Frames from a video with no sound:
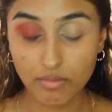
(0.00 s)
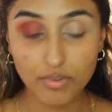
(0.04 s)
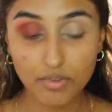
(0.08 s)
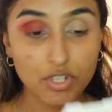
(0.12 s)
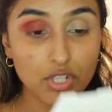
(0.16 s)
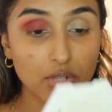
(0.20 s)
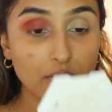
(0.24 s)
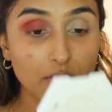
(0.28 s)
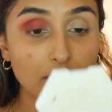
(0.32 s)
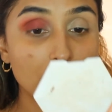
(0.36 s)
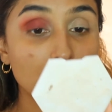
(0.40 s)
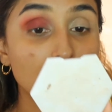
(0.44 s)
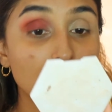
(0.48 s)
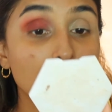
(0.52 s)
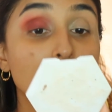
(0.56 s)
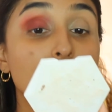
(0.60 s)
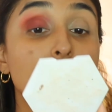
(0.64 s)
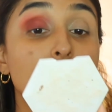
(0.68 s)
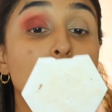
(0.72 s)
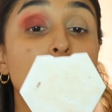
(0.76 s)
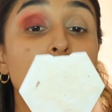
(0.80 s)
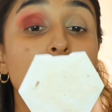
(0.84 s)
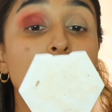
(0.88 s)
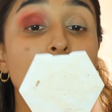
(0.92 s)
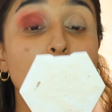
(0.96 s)
What should we do?
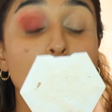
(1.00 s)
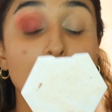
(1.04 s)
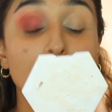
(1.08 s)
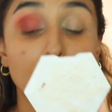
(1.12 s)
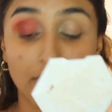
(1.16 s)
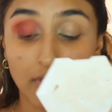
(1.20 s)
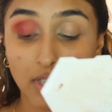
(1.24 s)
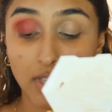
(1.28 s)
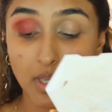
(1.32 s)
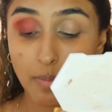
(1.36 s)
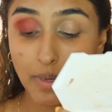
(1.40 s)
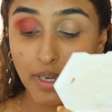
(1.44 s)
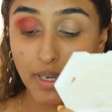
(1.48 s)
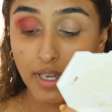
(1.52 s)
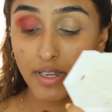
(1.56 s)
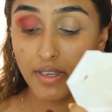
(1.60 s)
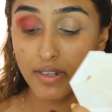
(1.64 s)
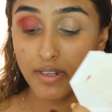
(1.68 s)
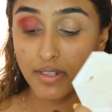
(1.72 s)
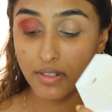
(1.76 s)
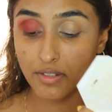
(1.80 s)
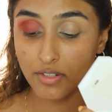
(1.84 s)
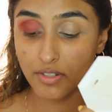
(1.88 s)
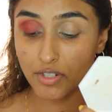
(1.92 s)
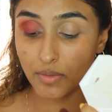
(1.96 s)
Should we keep it fully
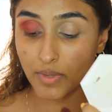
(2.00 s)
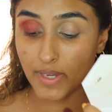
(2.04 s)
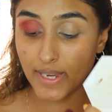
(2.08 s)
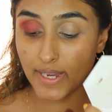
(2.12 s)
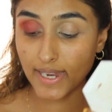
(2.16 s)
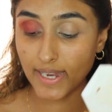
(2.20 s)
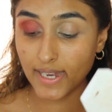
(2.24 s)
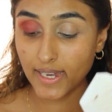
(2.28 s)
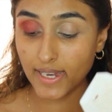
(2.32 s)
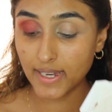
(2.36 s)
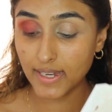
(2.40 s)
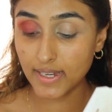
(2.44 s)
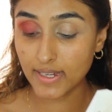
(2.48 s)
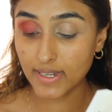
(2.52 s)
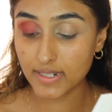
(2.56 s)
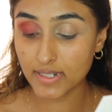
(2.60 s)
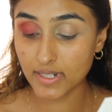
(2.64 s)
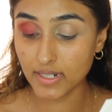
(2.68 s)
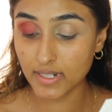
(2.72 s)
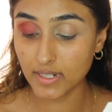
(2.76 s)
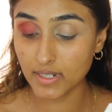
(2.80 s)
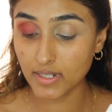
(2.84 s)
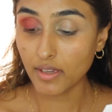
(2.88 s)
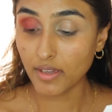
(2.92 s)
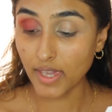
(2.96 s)
burgundy or should we add?
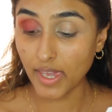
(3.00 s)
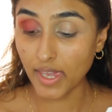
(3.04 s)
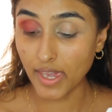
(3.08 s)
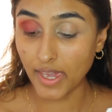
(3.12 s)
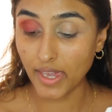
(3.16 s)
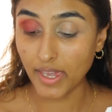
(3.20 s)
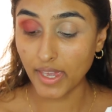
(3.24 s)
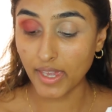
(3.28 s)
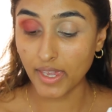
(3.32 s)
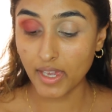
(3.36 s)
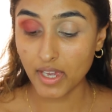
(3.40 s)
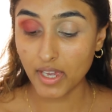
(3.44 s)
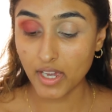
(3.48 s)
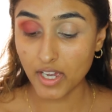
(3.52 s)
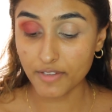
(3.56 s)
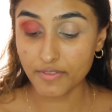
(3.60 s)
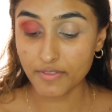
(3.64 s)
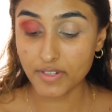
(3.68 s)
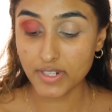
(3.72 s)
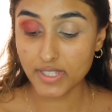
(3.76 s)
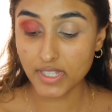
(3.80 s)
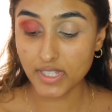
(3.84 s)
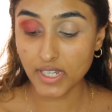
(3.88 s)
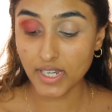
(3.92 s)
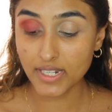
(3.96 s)
Okay, I've
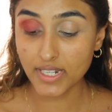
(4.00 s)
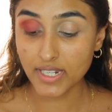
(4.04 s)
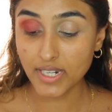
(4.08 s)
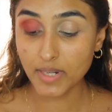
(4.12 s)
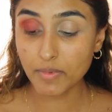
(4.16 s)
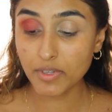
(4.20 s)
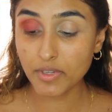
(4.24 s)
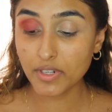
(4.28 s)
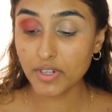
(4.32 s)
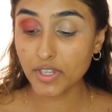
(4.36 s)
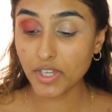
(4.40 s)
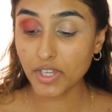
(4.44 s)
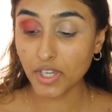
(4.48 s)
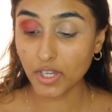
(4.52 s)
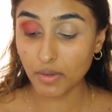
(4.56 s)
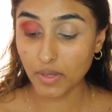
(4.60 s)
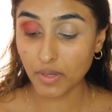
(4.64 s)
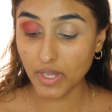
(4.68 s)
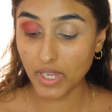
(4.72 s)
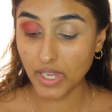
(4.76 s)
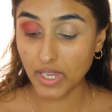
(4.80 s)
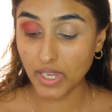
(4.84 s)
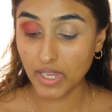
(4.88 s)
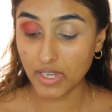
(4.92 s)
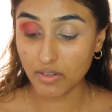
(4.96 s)
decided I'm gonna go
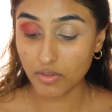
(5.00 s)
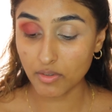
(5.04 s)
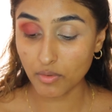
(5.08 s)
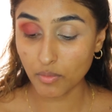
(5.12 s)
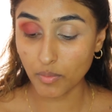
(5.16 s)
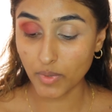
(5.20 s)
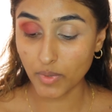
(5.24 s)
in